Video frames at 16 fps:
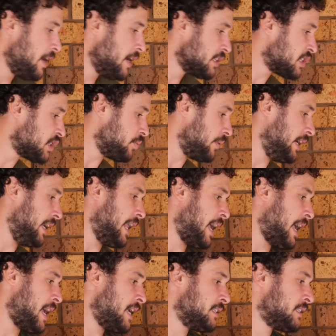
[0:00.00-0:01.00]
sweet
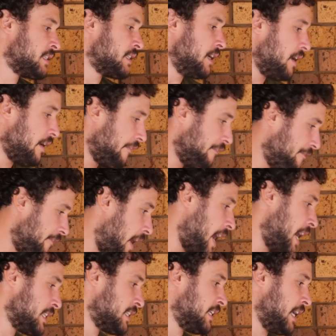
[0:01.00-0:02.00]
as,
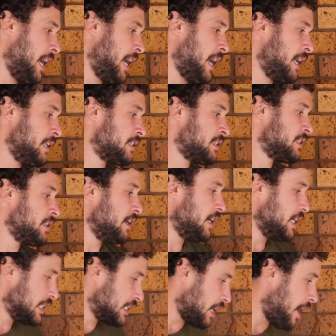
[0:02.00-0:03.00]
fast as,
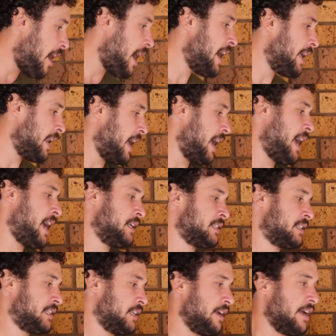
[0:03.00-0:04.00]
tired
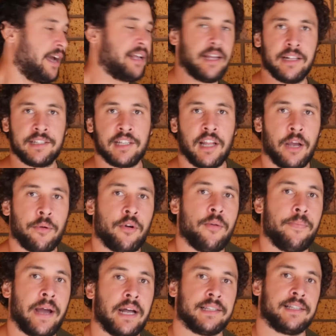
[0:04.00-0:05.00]
as. It's like we're
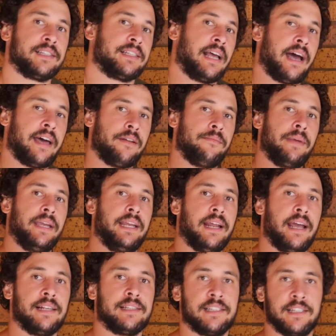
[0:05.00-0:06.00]
about to start a mean
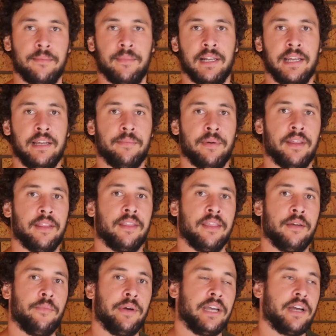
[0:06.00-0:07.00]
as simile, but
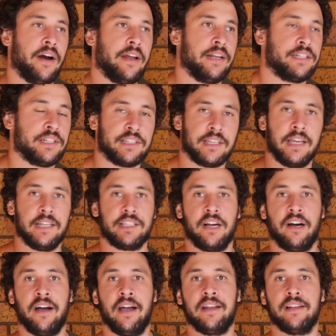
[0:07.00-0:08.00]
then we kind of just get
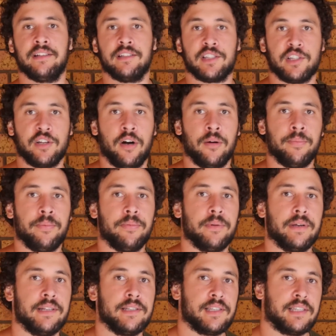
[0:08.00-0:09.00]
tired and stop
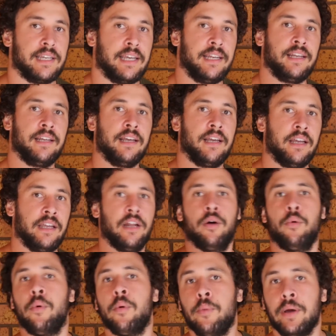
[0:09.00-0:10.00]
instead.
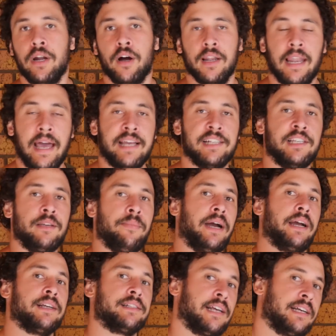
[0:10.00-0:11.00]
We're not lazy
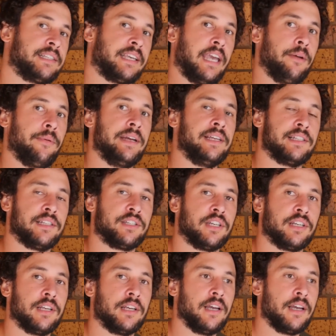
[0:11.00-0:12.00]
buggers, us Kiwis. It's
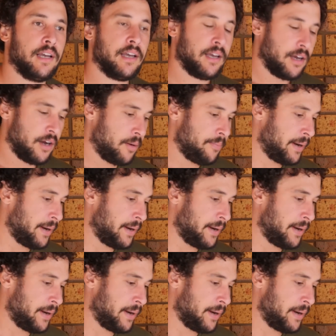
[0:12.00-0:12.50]
just, oh,